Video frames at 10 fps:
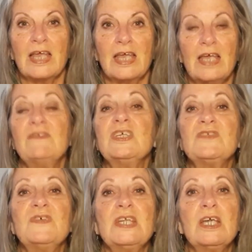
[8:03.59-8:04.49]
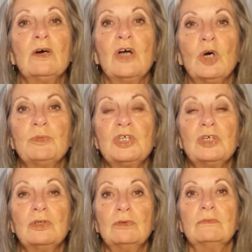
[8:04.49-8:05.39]
If this video helped
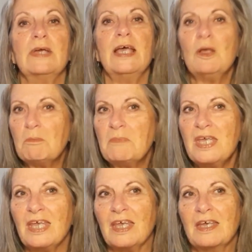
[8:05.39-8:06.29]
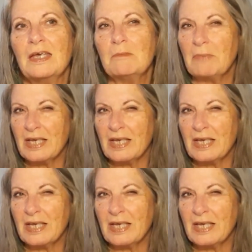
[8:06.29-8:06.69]
you, help me by